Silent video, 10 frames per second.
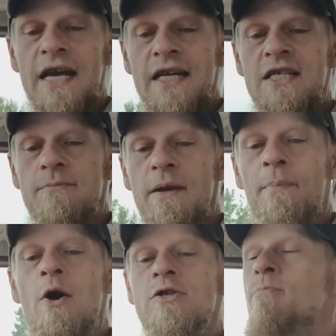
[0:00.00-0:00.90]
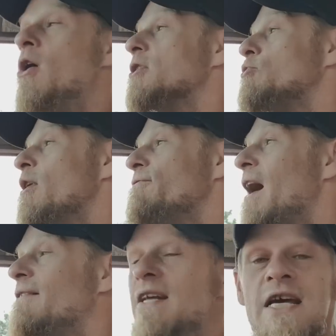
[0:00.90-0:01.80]
It needs to be postmarked
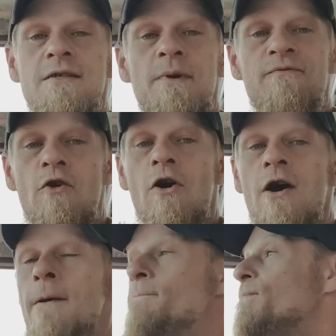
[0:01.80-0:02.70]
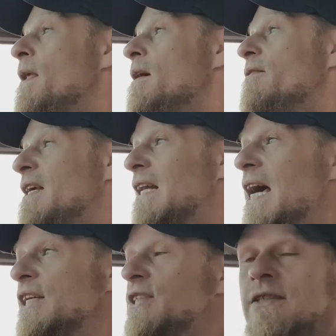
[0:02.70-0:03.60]
25 days before the
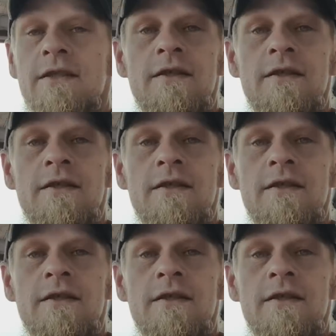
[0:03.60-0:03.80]
election.